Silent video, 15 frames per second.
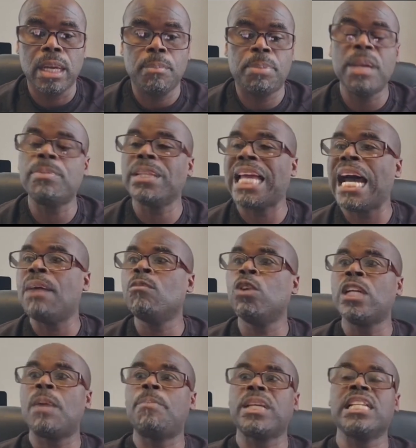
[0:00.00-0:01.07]
People, I
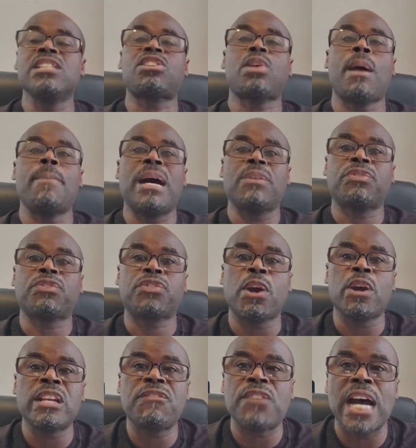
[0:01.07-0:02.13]
went up against about
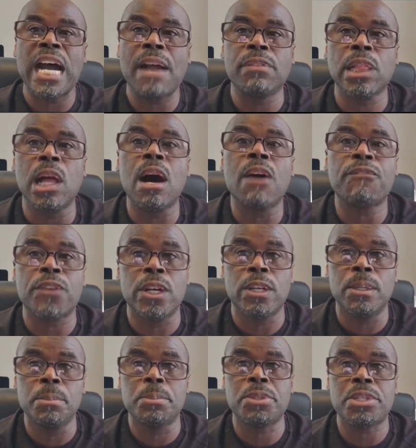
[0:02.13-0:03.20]
35 law
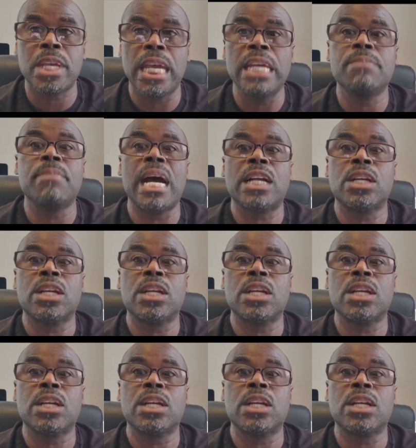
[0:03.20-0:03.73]
firms in my